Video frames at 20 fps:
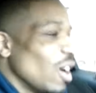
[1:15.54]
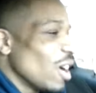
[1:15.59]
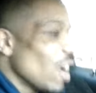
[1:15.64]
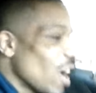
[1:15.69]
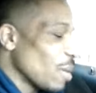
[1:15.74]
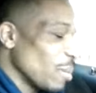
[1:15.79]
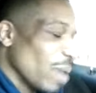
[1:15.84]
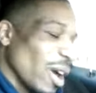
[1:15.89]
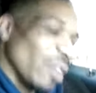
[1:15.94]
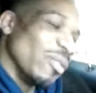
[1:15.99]

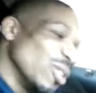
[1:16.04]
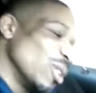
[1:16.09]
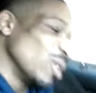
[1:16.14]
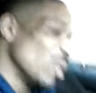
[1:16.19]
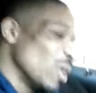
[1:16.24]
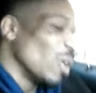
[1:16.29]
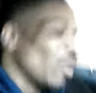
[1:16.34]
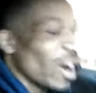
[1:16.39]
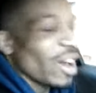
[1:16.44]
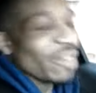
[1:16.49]
I'm not even
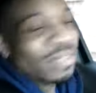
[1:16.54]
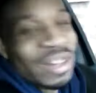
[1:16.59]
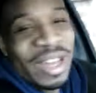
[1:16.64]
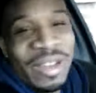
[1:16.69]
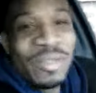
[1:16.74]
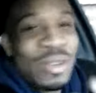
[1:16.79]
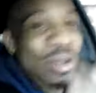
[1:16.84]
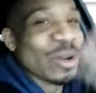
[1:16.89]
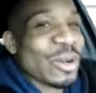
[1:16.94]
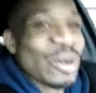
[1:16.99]

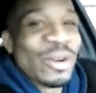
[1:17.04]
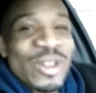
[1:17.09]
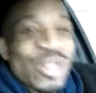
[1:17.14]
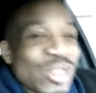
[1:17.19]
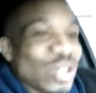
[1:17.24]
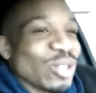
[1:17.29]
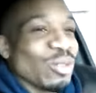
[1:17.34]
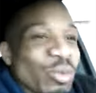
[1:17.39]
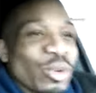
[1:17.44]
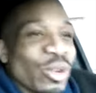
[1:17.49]
gonna go
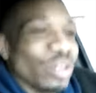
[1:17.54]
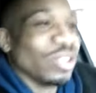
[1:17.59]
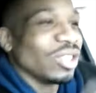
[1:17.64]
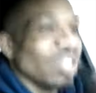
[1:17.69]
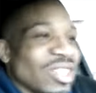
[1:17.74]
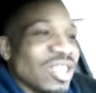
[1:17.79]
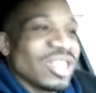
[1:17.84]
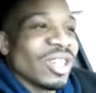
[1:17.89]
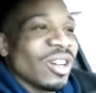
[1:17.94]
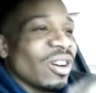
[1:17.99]
into real
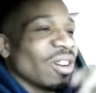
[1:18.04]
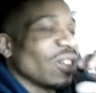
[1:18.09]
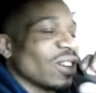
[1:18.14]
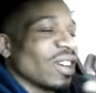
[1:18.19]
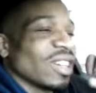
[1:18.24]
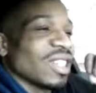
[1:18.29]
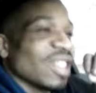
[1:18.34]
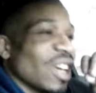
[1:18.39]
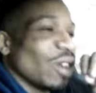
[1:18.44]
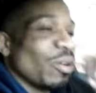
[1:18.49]
detail
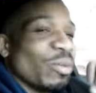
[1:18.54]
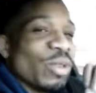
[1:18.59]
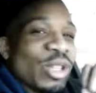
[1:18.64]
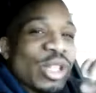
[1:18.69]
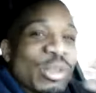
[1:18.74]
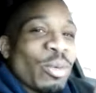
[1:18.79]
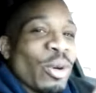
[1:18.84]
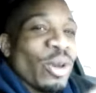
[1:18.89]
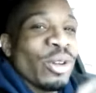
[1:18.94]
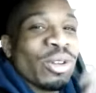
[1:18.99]
because I don't want to
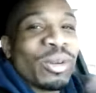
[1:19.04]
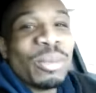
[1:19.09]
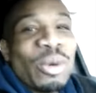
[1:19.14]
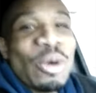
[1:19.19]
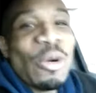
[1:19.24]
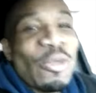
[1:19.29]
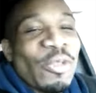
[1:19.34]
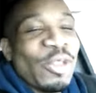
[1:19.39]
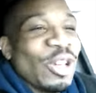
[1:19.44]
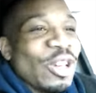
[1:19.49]
spoil the
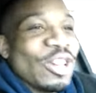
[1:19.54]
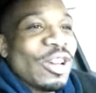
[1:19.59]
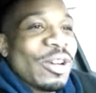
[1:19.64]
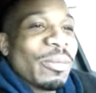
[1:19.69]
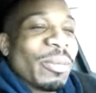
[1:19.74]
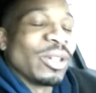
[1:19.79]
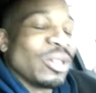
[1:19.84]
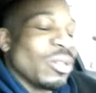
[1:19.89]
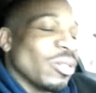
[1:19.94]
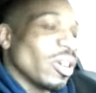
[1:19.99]
movie.
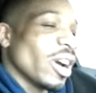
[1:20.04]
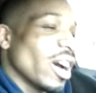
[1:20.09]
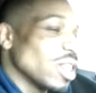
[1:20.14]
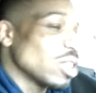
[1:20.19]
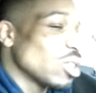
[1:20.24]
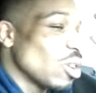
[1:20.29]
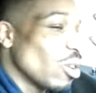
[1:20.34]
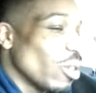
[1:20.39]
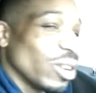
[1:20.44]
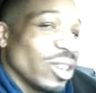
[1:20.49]
But you
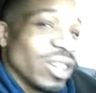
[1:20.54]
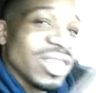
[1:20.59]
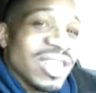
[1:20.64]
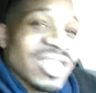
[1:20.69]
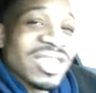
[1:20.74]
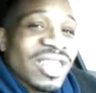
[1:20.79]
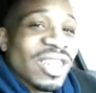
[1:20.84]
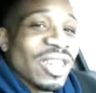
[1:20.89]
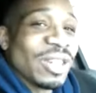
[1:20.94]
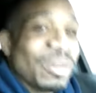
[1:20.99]
guys go here and
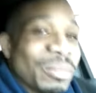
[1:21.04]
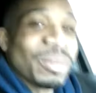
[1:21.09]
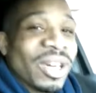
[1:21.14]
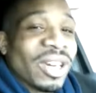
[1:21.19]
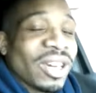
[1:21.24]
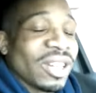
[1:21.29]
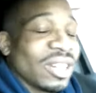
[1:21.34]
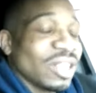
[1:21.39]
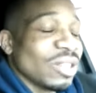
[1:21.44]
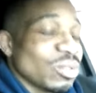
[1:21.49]
see it,
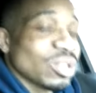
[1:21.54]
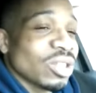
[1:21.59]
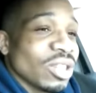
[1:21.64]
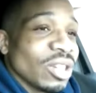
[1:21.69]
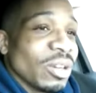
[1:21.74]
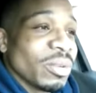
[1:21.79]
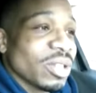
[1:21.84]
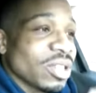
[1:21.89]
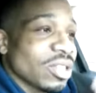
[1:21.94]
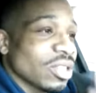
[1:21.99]
man. It
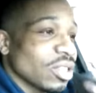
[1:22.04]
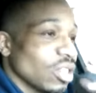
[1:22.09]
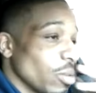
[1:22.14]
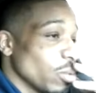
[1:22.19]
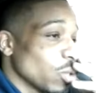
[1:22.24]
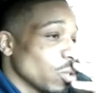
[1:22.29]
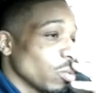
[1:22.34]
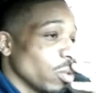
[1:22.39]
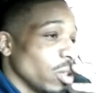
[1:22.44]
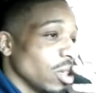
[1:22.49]

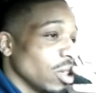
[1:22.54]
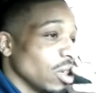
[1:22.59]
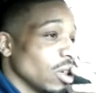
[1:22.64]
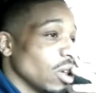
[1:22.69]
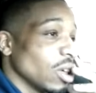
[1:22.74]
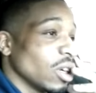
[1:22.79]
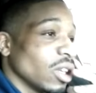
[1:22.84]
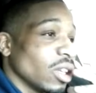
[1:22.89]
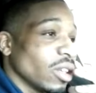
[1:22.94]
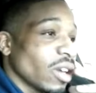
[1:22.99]
was really
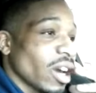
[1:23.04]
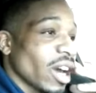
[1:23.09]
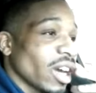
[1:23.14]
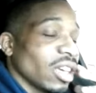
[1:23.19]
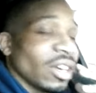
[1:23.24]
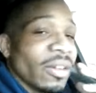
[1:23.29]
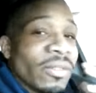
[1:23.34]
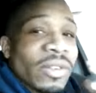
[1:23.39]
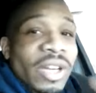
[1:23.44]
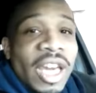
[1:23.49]
good. I
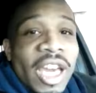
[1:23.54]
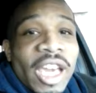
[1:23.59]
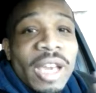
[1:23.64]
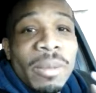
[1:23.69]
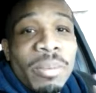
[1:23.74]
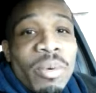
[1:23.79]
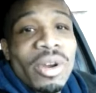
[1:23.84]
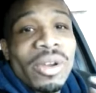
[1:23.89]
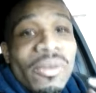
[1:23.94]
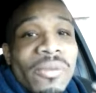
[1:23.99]
give it an
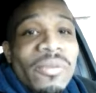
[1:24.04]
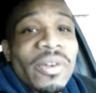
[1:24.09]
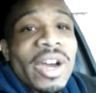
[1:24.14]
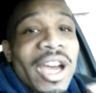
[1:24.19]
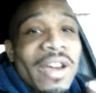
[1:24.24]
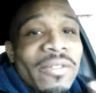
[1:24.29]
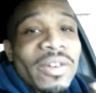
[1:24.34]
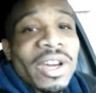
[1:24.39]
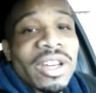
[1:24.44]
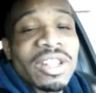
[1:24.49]

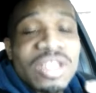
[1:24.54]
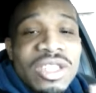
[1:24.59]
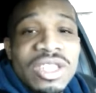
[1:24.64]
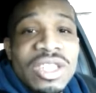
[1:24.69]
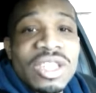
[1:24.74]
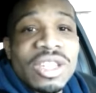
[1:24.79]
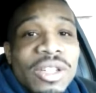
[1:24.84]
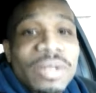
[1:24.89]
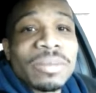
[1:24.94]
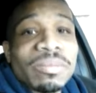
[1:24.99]
8.5 out of
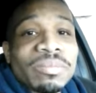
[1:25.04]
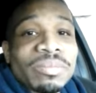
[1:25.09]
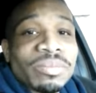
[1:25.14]
10.